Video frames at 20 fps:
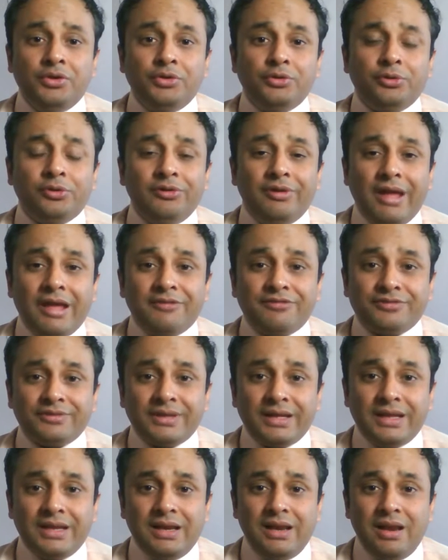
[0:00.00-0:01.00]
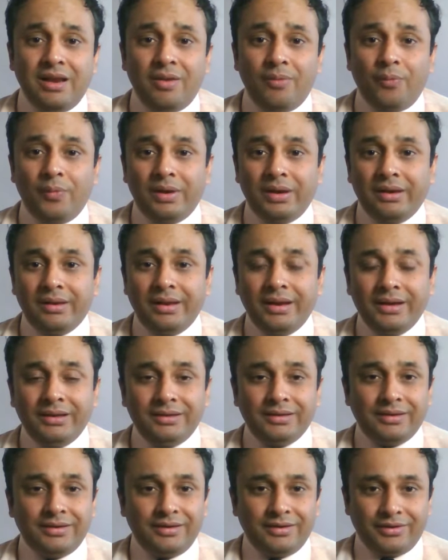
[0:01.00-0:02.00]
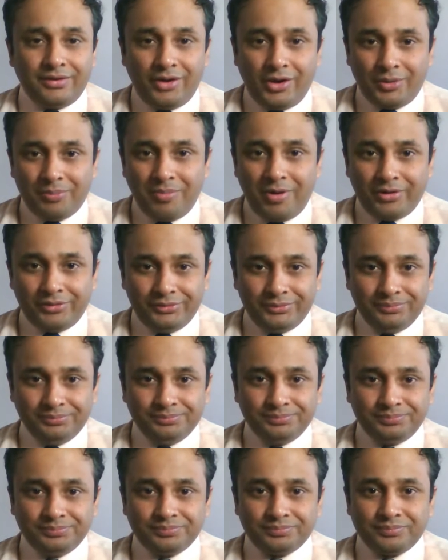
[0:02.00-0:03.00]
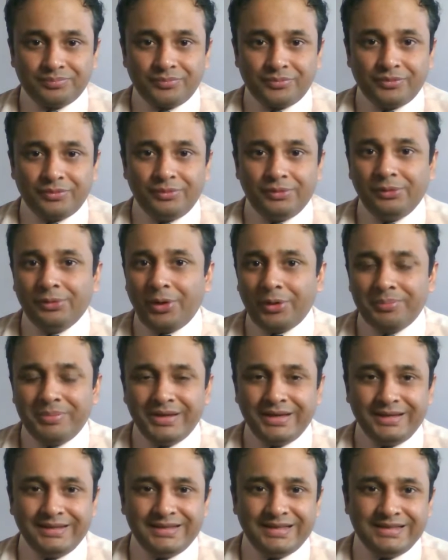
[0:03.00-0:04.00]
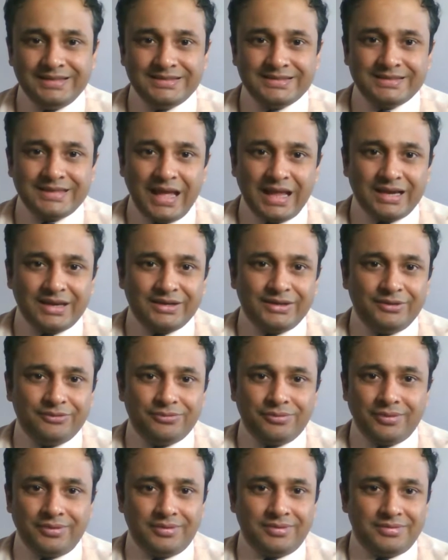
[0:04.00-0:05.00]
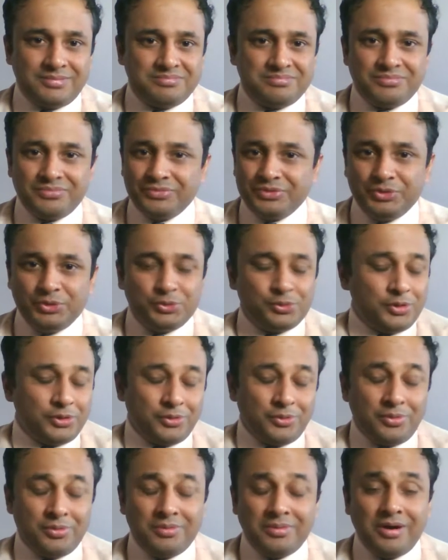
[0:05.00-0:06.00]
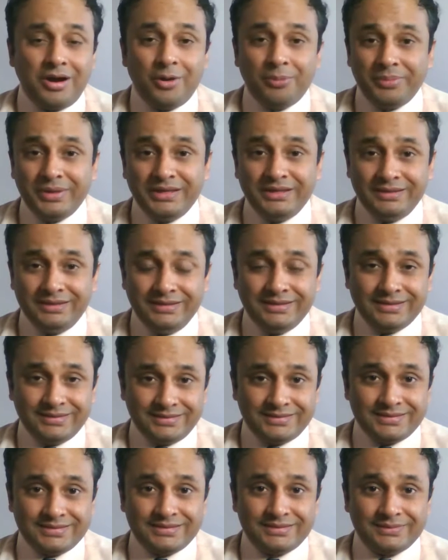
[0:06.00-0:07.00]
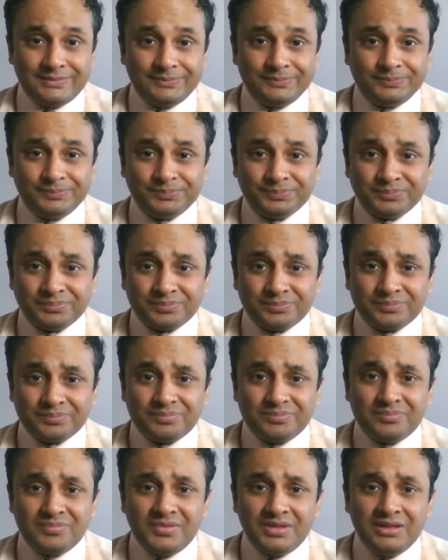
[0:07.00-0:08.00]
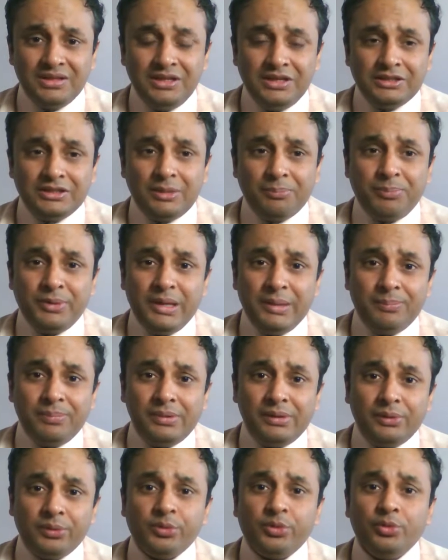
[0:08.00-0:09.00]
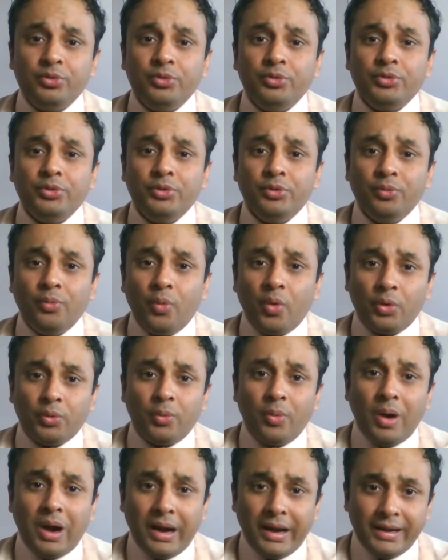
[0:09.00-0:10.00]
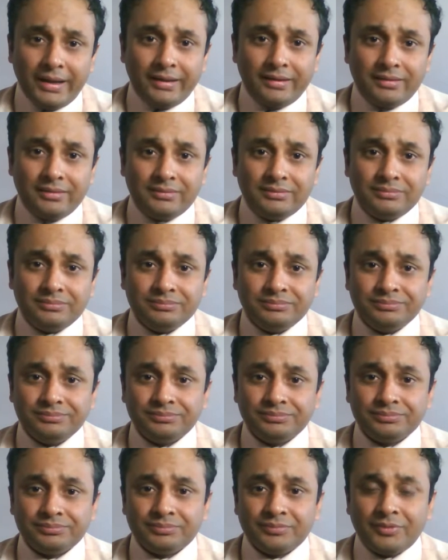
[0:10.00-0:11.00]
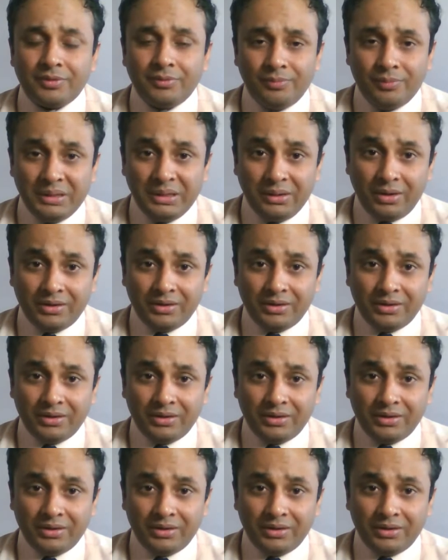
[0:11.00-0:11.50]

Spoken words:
Your lifestyle will hit a rock bottom. You'll not be getting any salary for you don't know how many years. The people who you want to hire will